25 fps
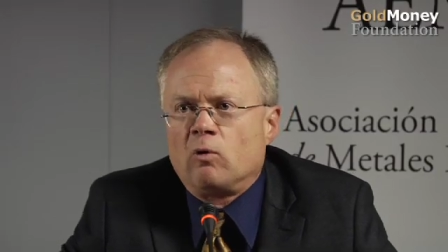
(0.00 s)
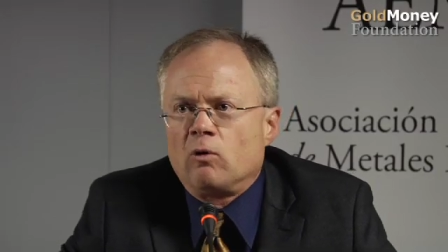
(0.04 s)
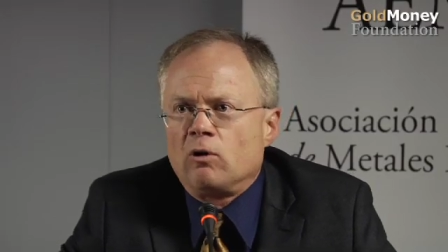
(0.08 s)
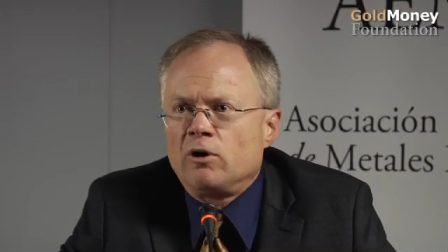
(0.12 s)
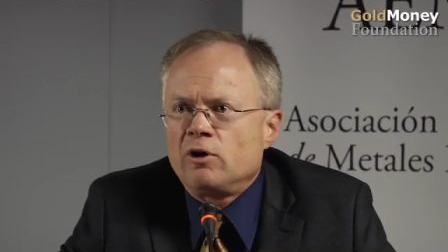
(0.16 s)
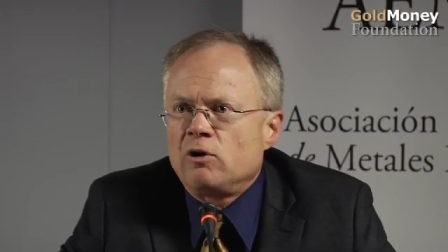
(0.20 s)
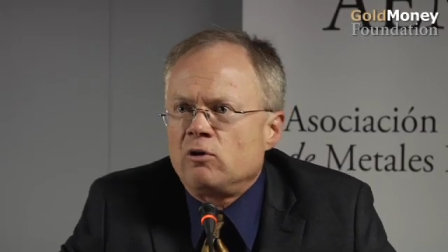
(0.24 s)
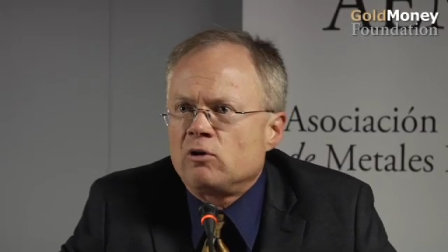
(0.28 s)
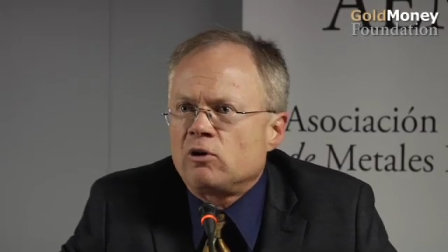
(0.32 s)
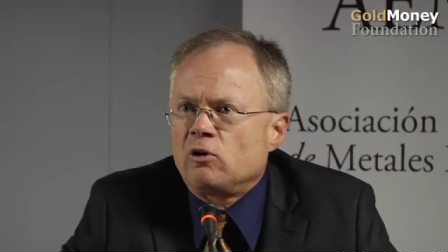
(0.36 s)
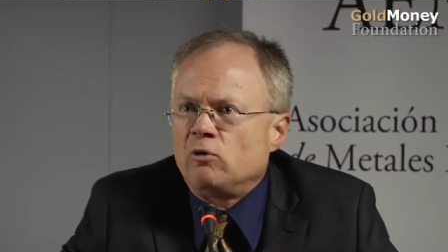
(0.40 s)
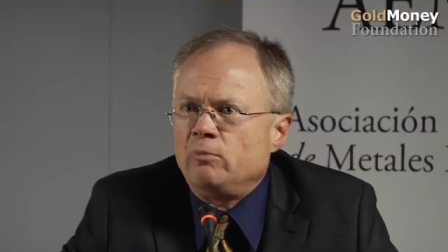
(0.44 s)

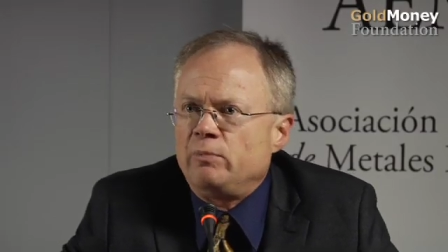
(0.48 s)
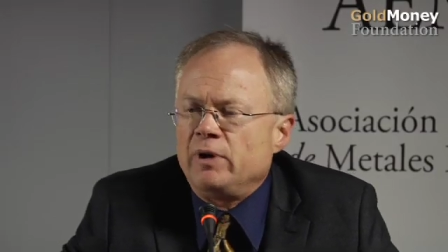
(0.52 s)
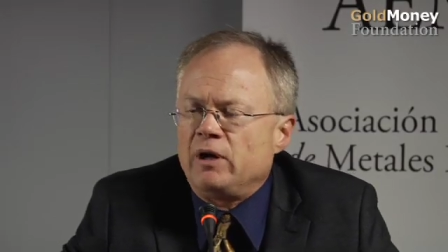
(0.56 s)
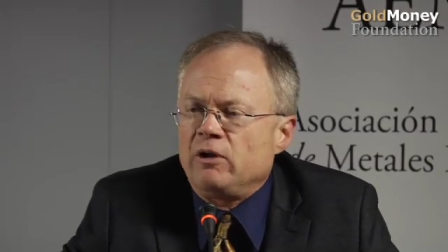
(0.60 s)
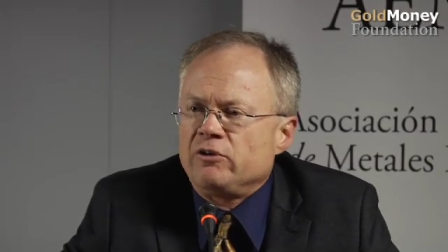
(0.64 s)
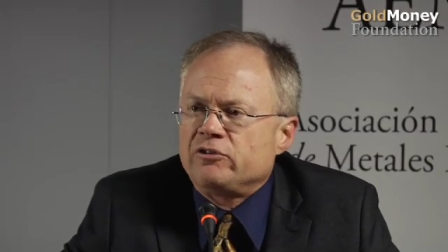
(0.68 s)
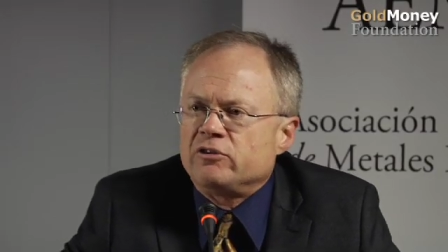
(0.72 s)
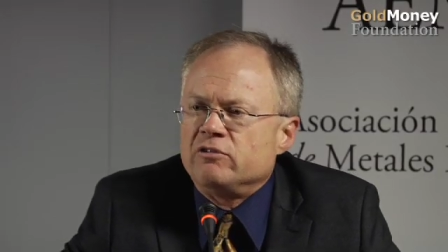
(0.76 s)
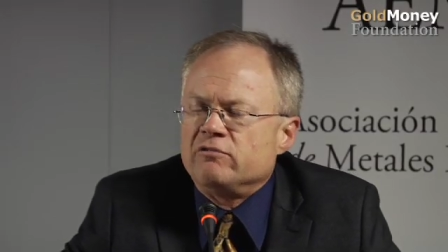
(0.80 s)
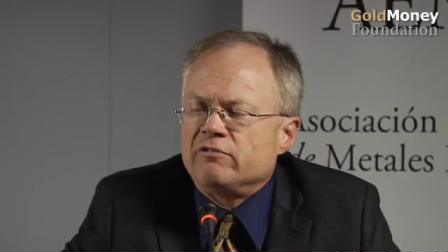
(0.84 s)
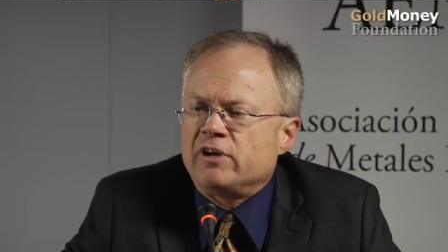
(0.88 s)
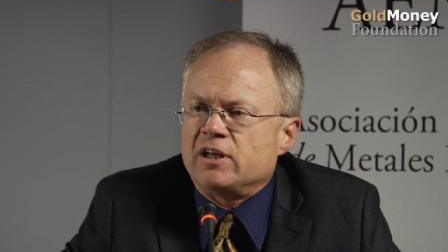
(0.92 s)
Orinoco
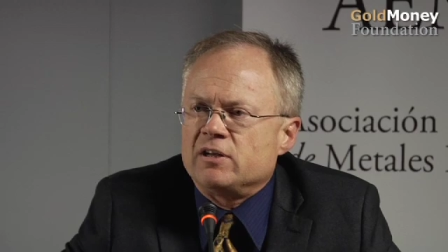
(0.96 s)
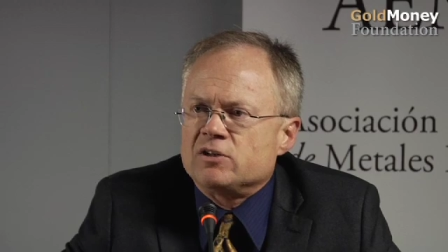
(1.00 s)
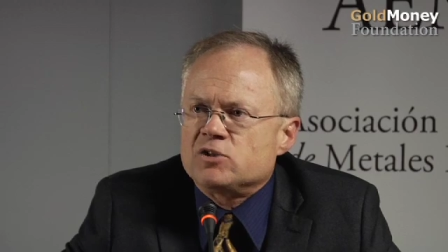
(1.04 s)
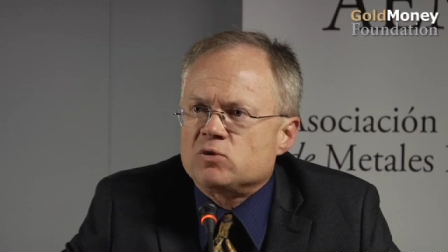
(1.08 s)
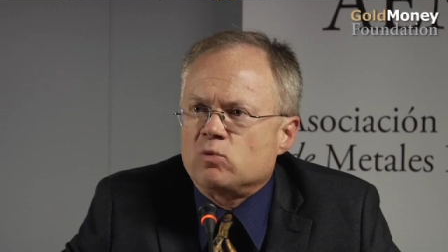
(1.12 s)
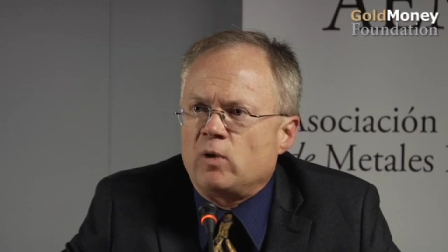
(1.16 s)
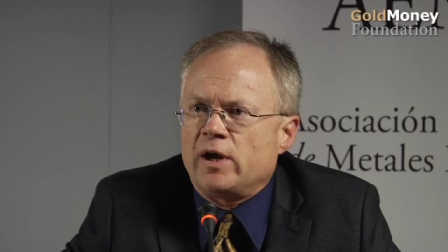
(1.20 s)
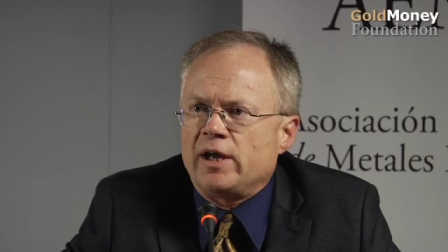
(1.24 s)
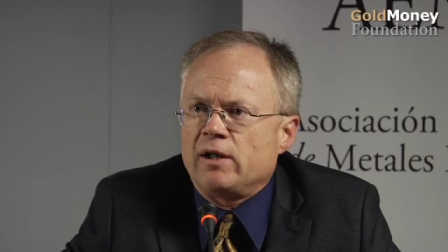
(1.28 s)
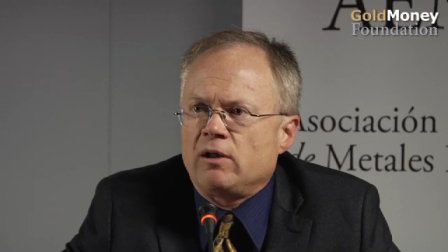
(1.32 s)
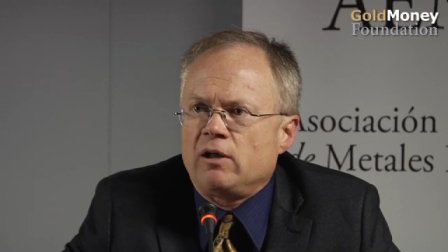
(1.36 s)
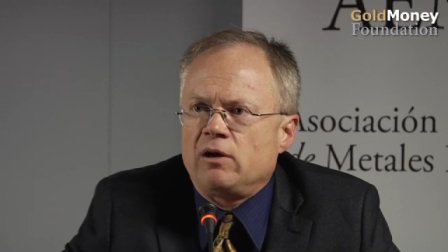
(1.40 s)
belts in
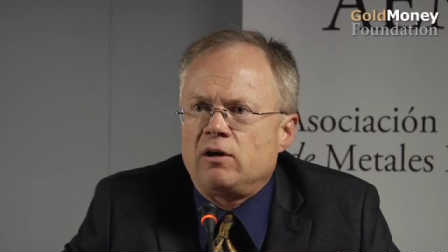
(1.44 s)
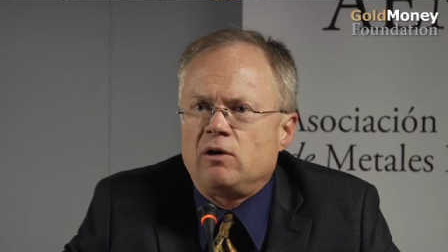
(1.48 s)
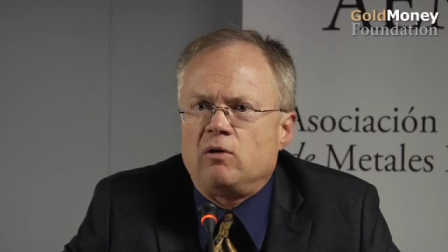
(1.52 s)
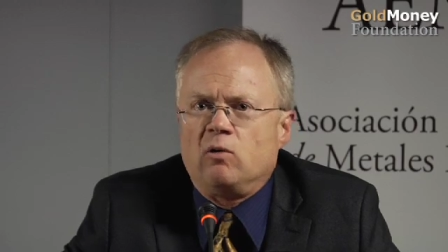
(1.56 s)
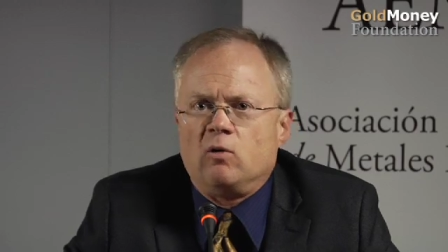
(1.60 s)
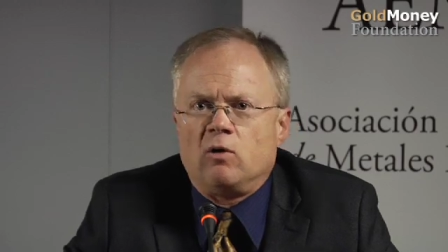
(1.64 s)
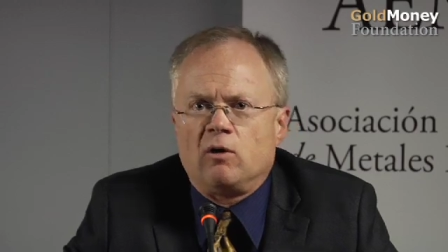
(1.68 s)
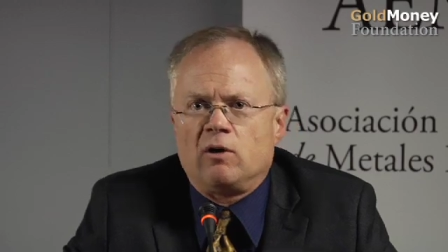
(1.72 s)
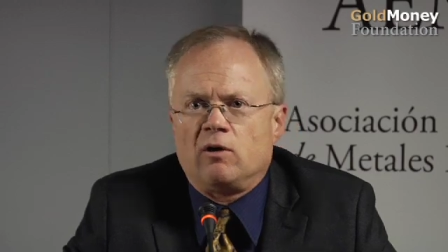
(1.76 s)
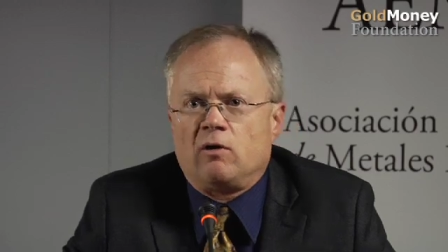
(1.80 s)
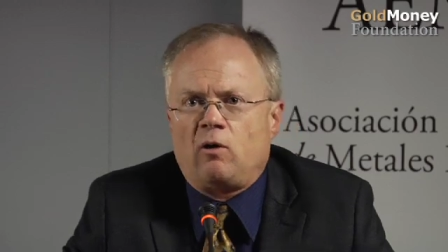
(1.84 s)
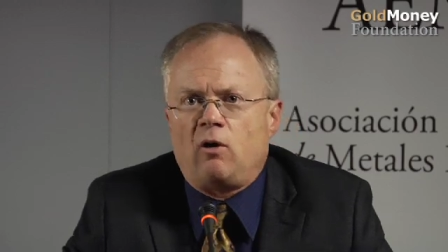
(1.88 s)
Venezuela,
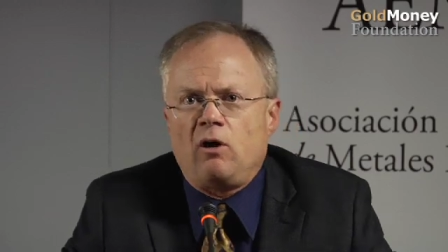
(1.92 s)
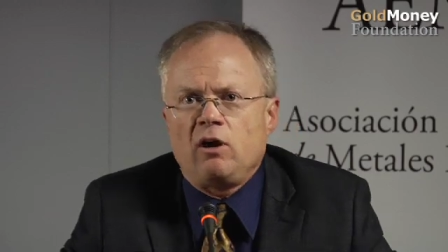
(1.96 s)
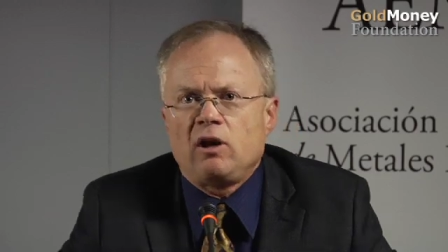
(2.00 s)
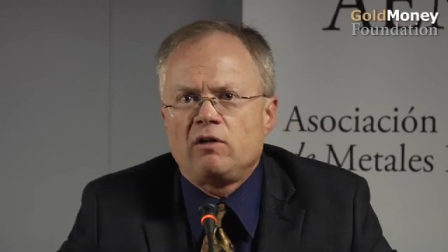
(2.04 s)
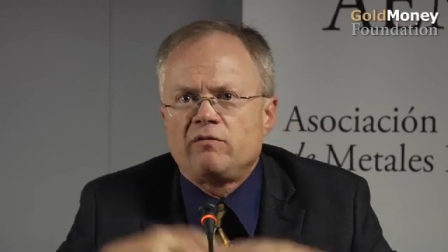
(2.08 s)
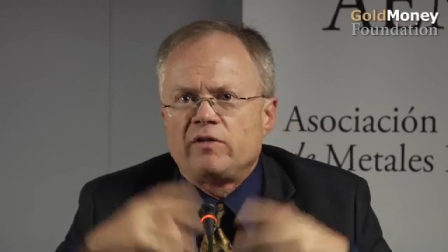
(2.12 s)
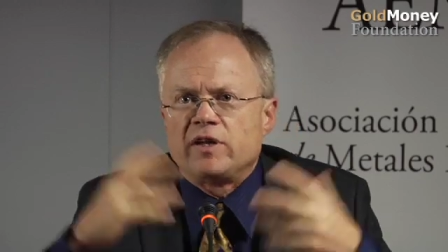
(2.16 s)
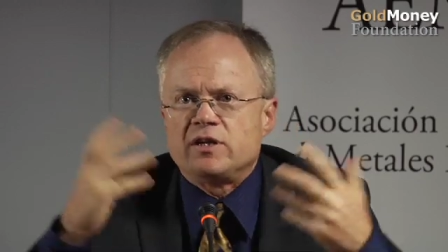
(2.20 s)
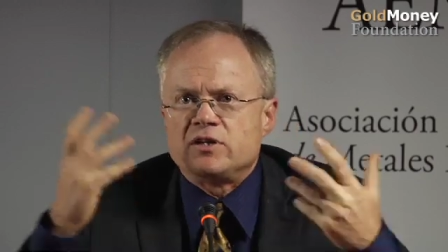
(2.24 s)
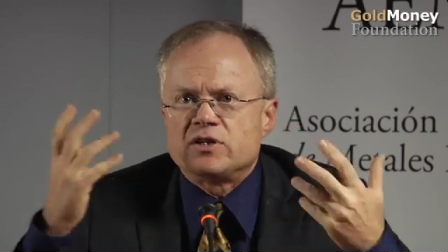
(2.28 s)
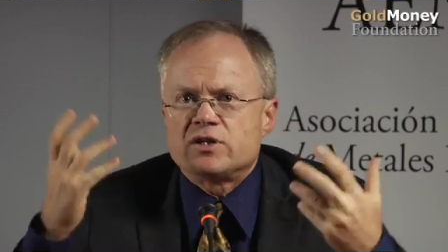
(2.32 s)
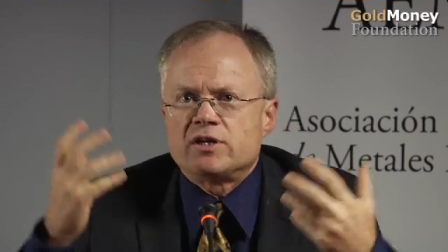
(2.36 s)
or
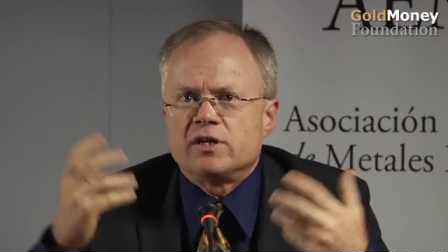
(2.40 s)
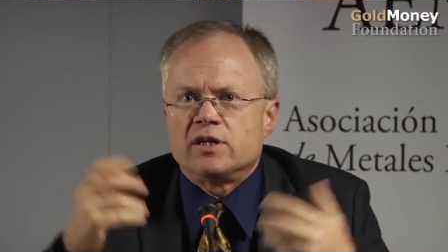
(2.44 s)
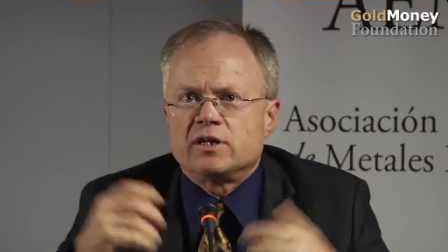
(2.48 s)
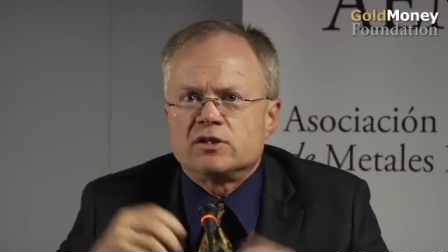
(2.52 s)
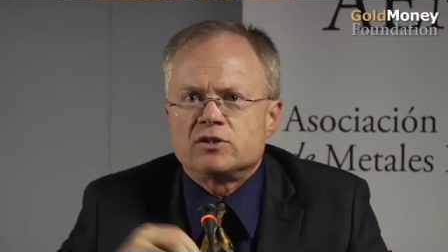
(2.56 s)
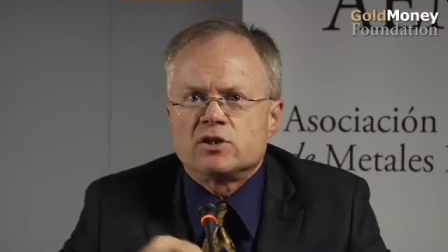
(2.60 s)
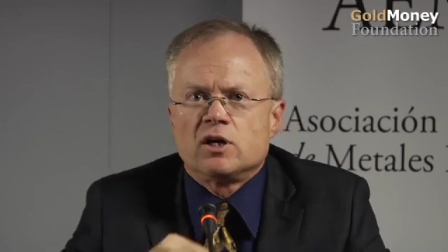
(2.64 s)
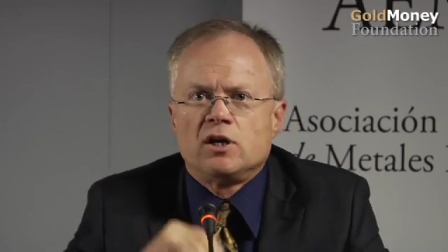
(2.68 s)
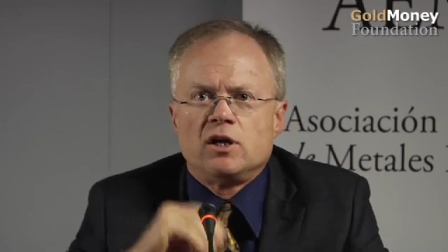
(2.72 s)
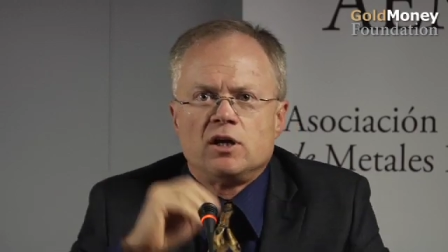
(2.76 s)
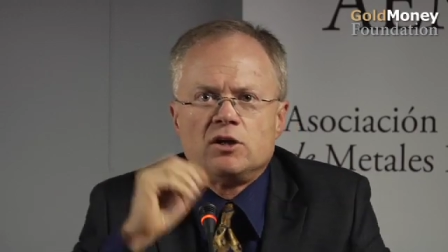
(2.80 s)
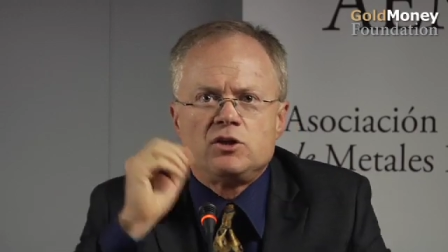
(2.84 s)
all of these
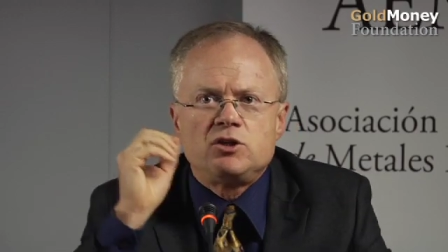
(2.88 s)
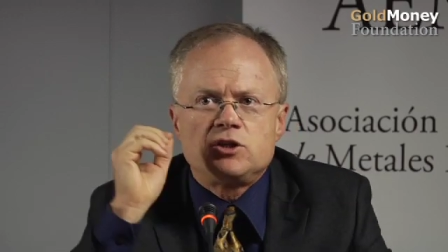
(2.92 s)
things,